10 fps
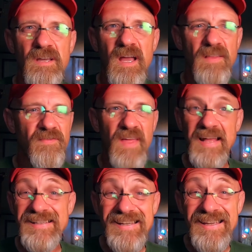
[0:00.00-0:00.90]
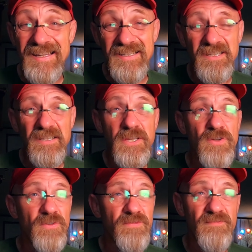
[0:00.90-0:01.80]
and that's it.
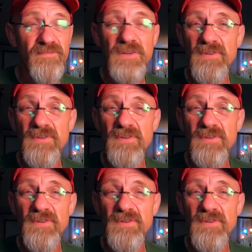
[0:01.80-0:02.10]
You